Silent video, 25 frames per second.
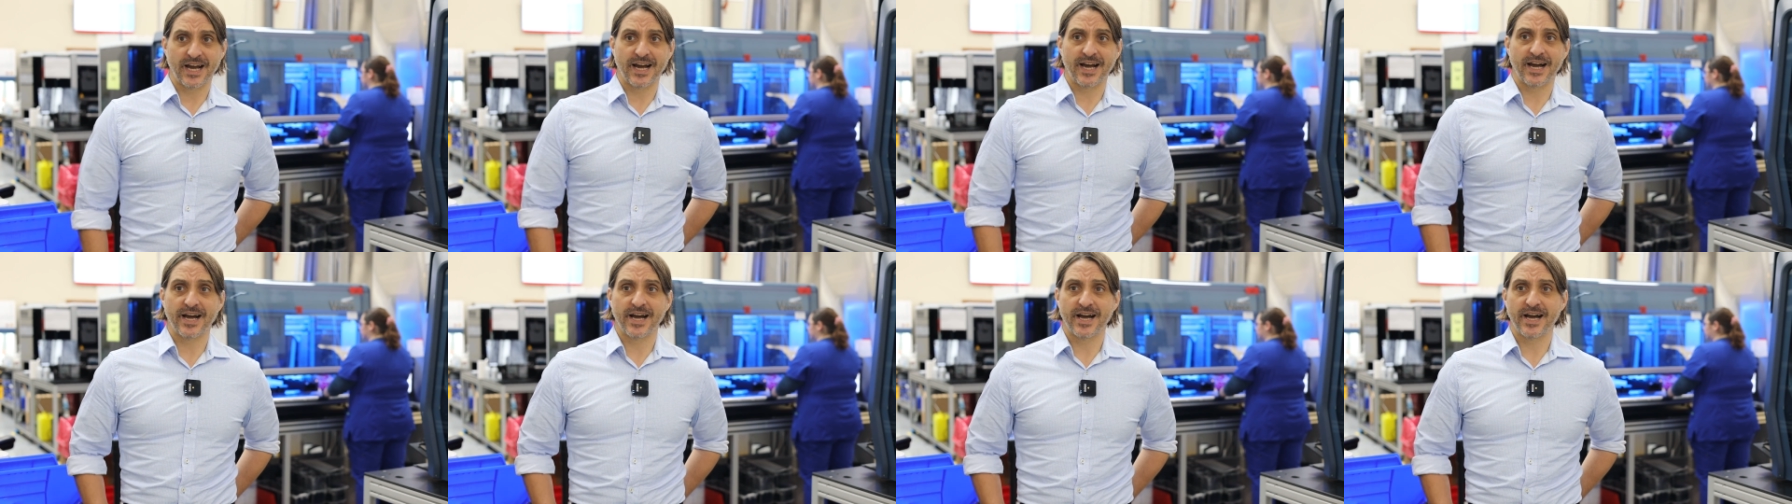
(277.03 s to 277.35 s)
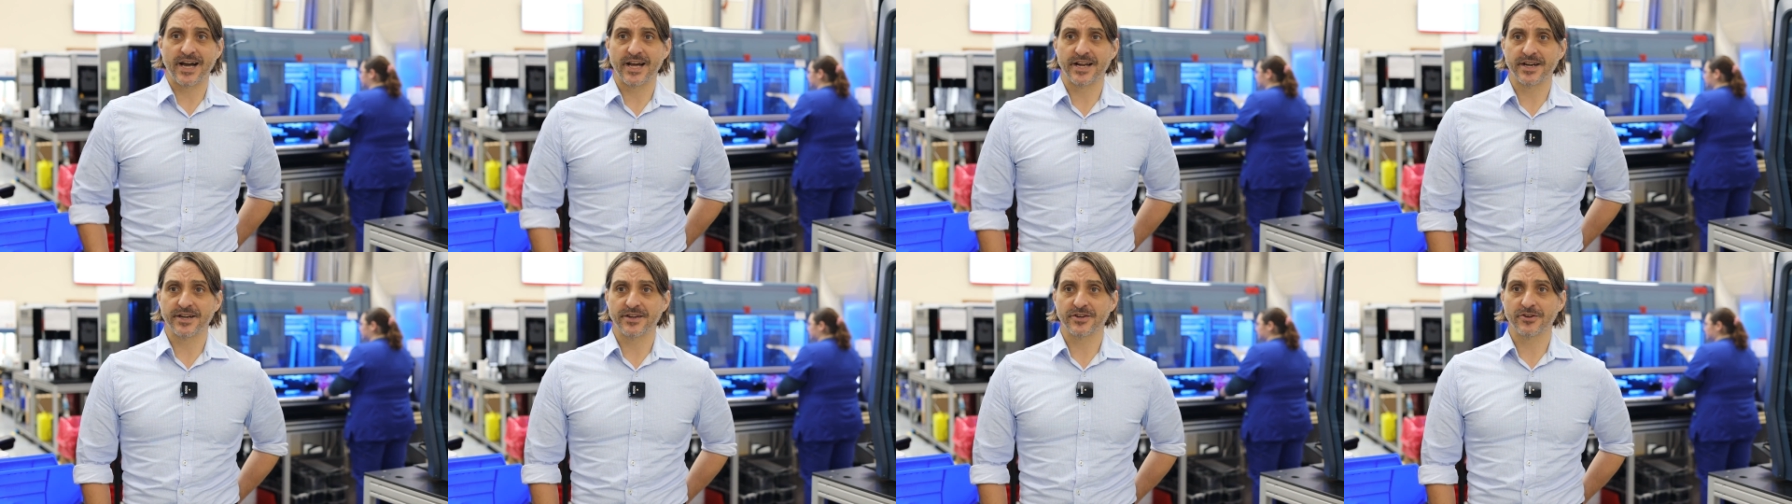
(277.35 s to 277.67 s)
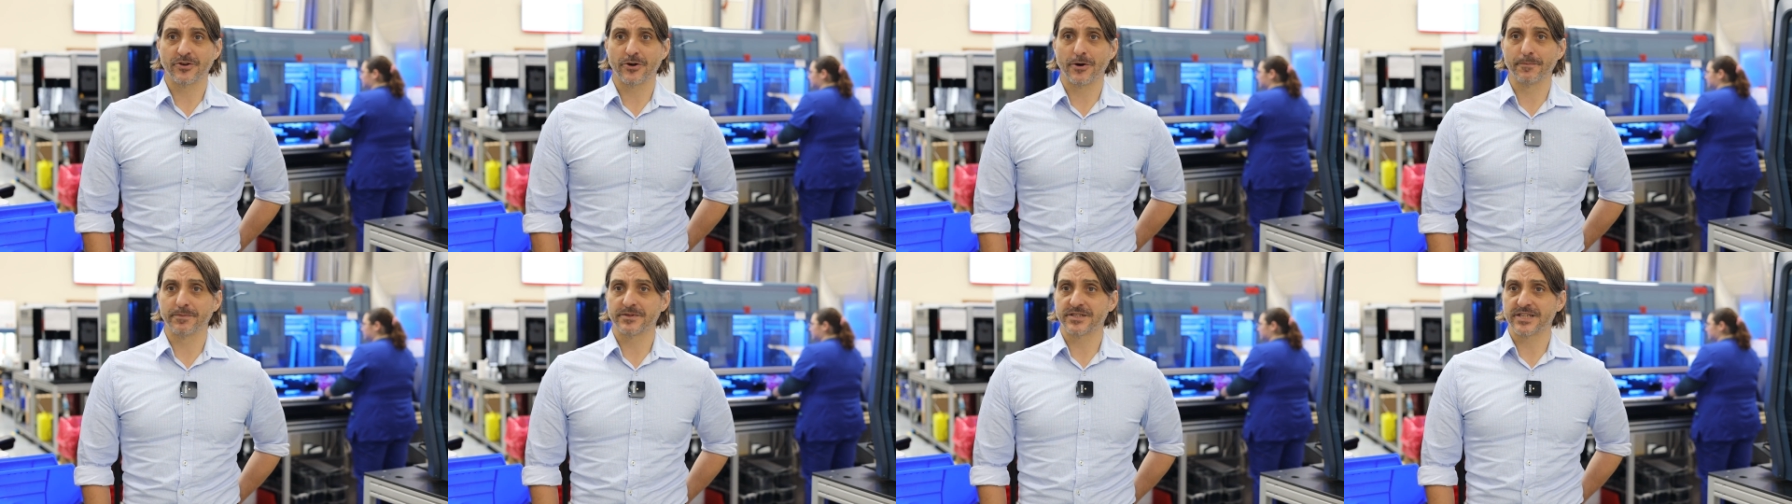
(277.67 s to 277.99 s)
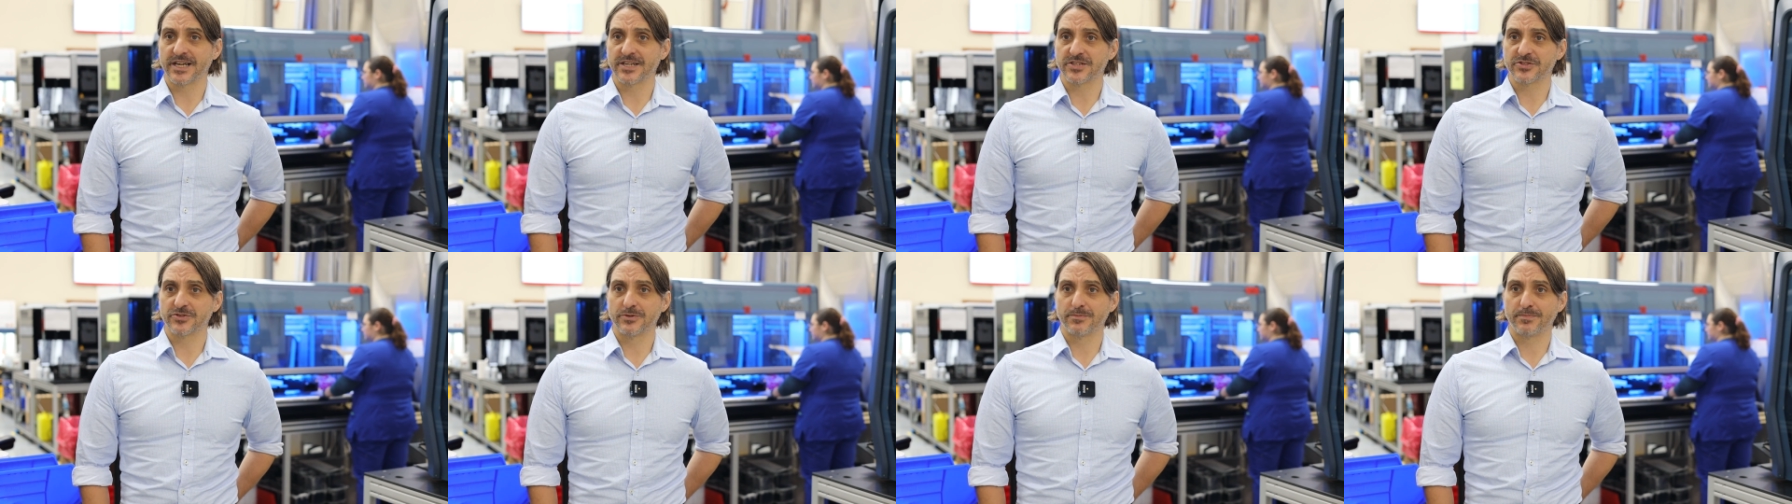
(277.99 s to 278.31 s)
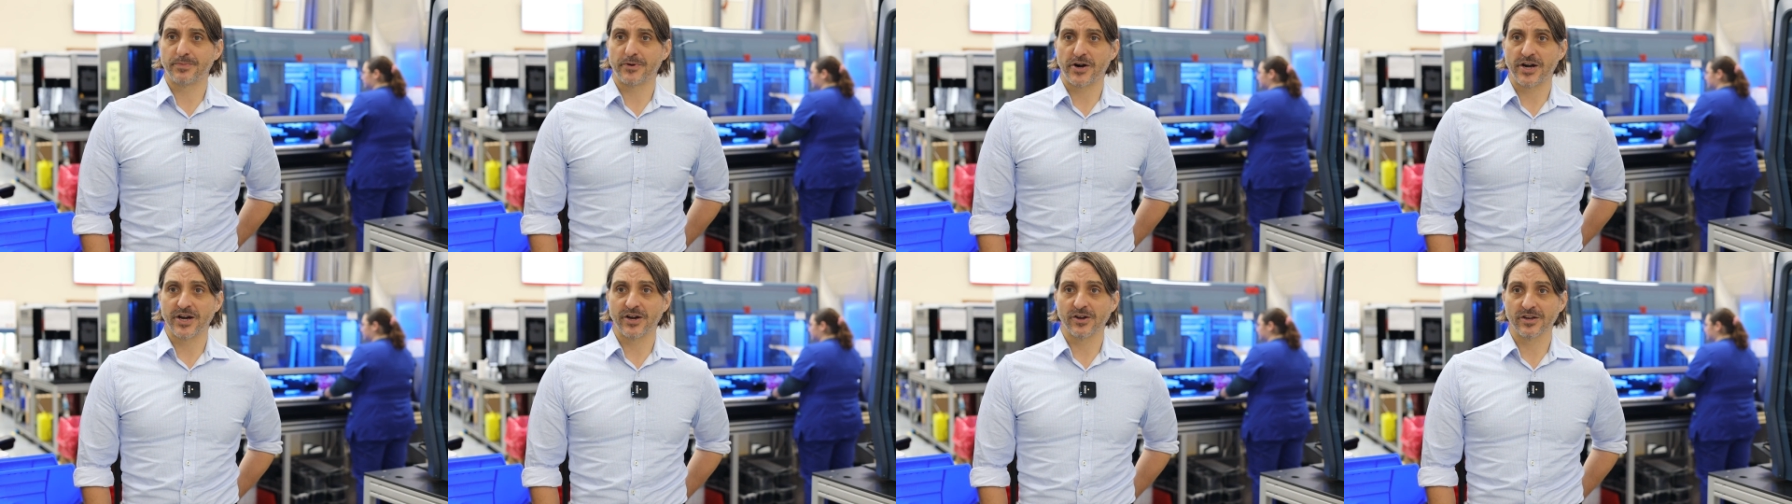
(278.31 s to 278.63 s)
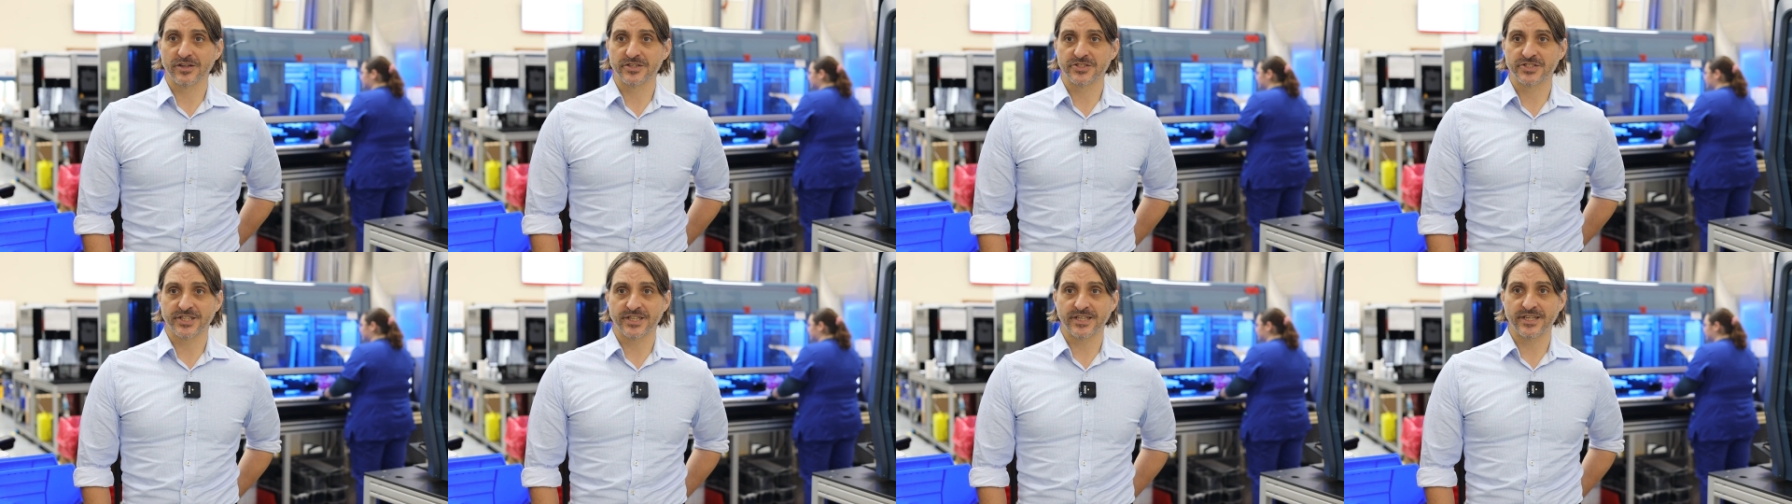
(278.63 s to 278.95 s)
and computational
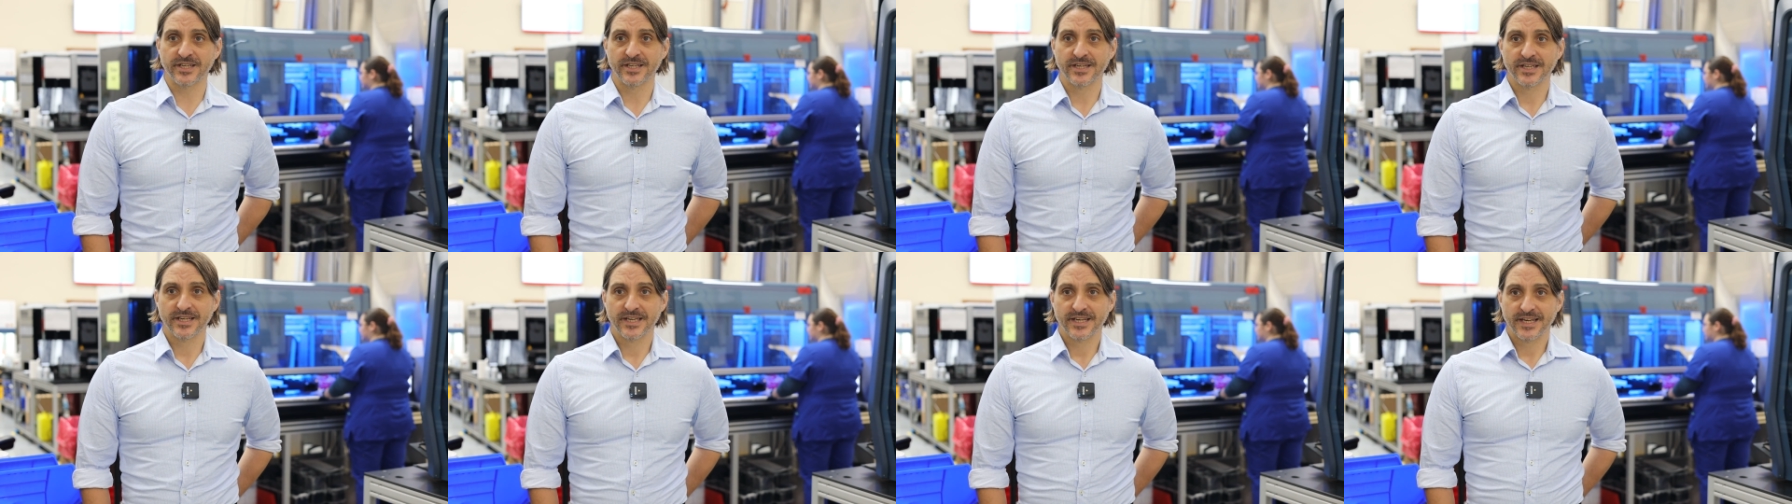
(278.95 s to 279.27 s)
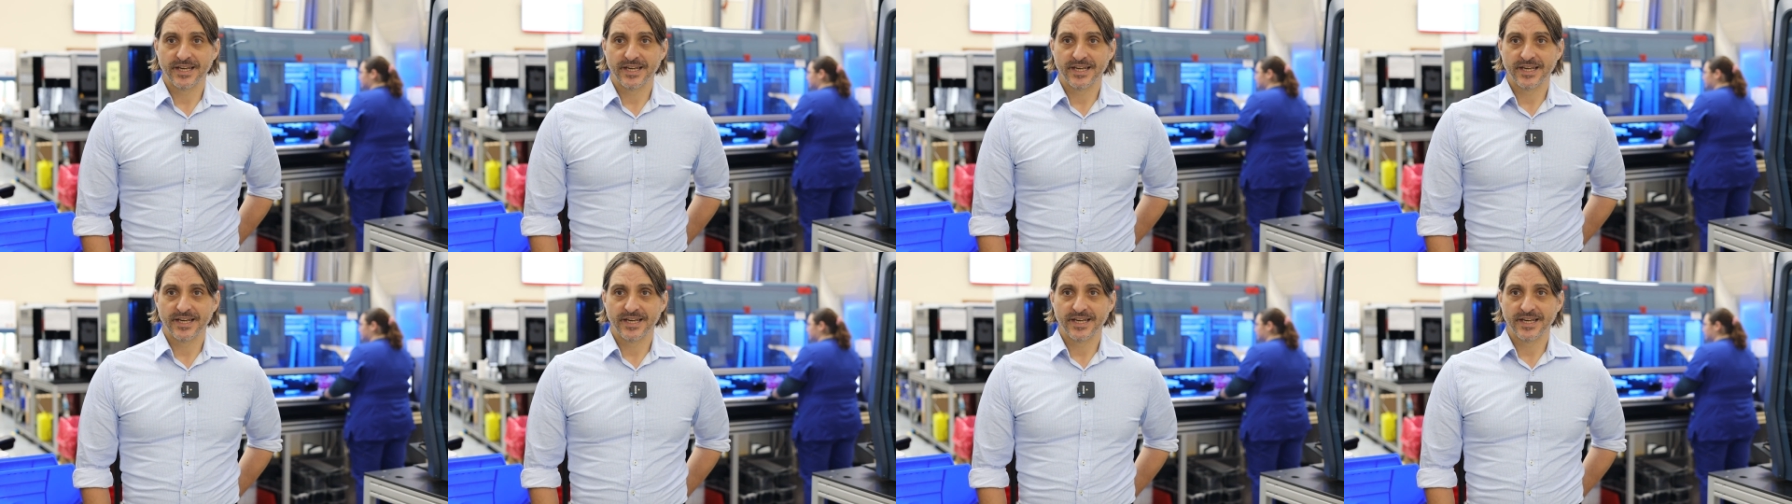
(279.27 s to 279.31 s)
biology,